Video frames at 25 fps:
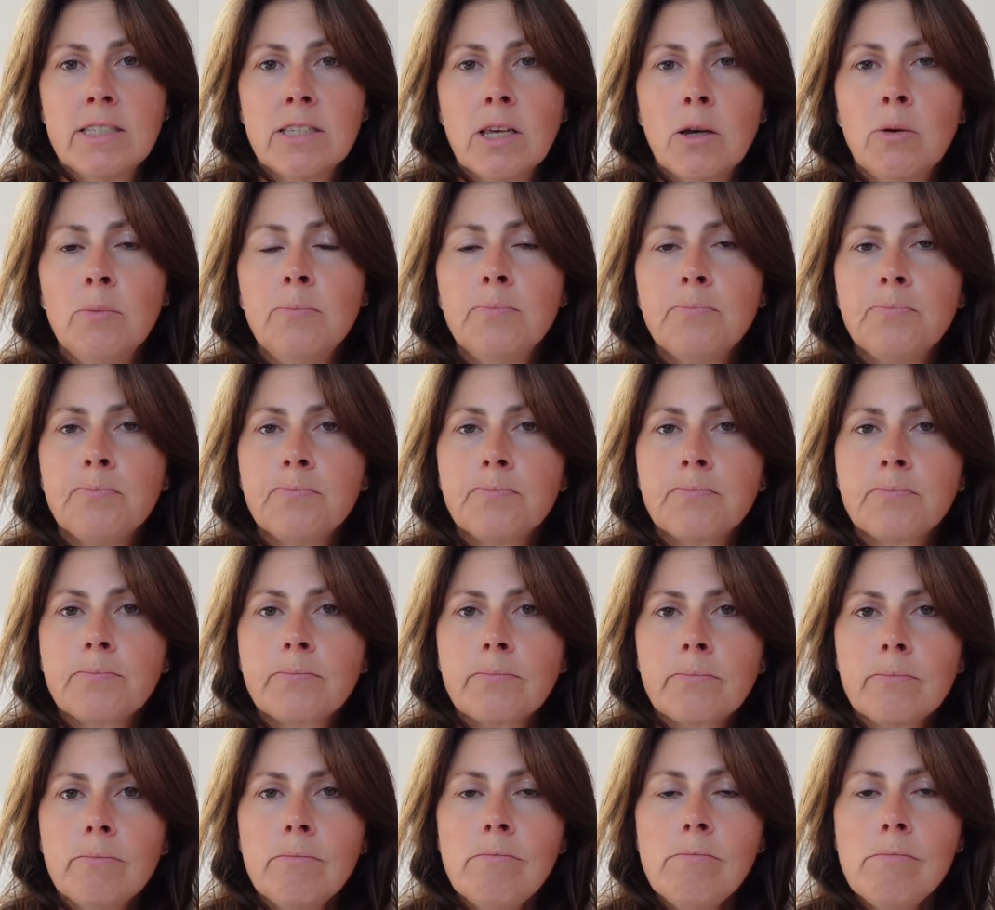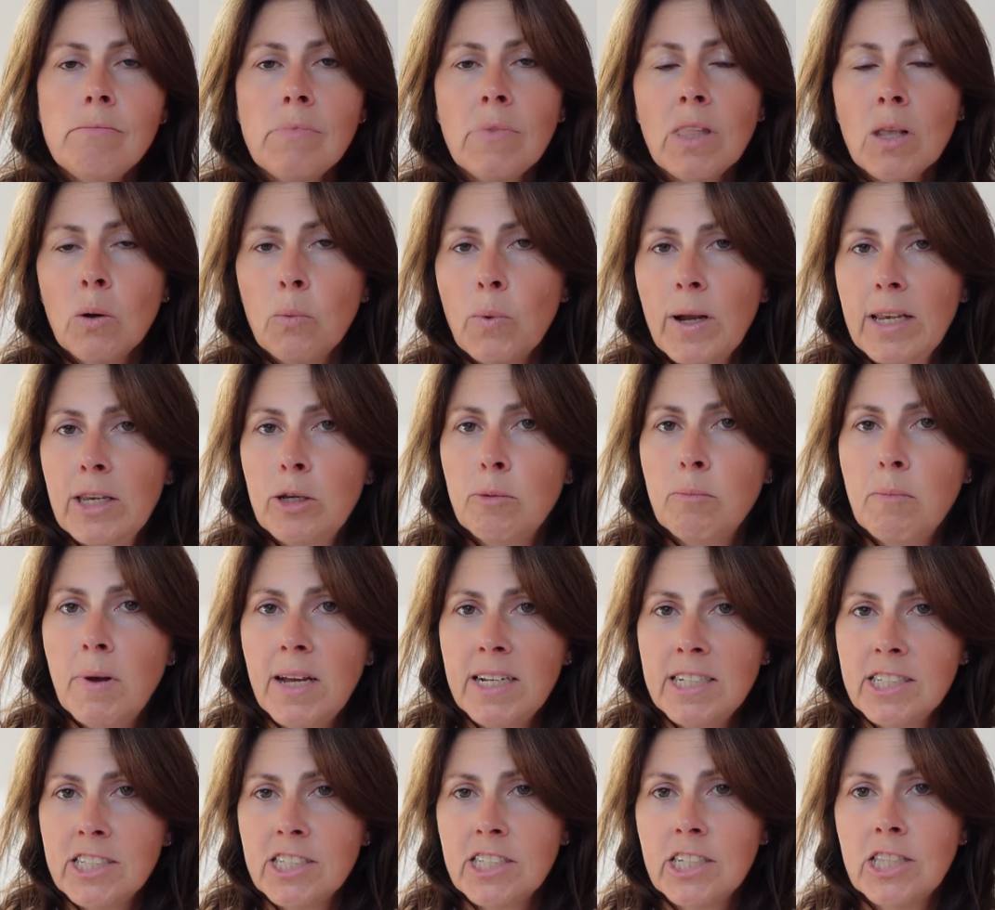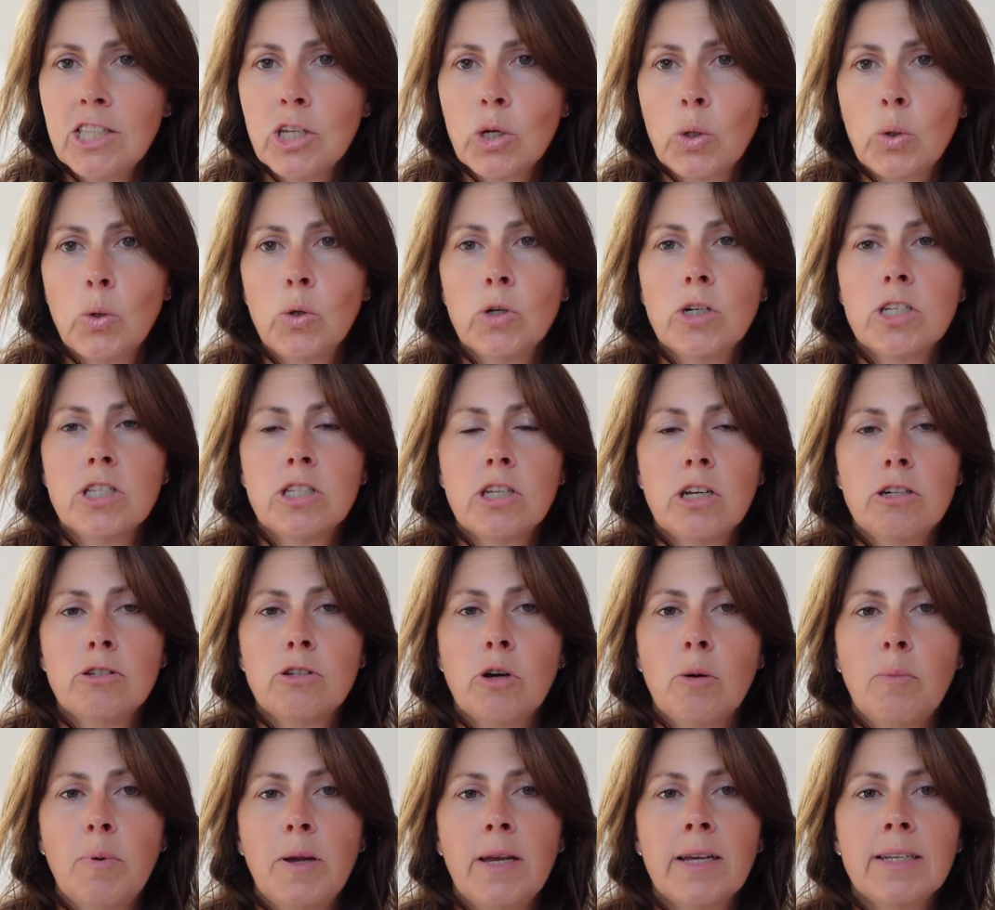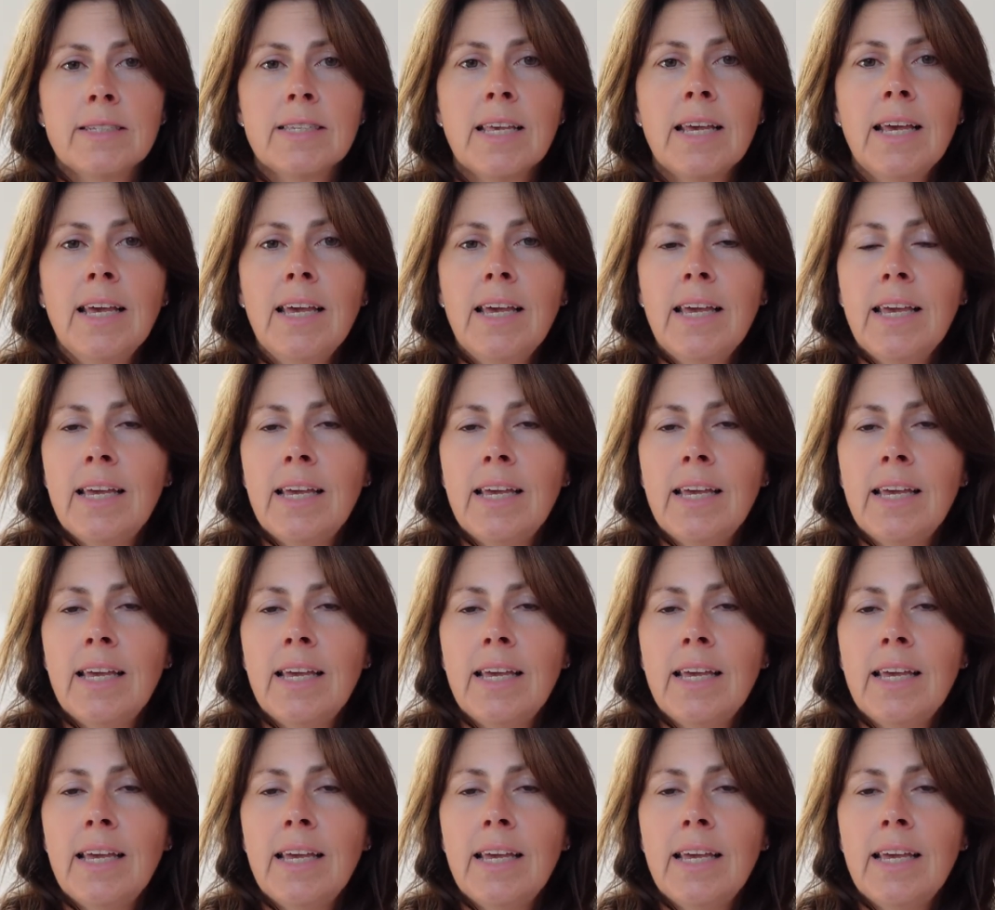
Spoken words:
So when you mention the Cornerstone topics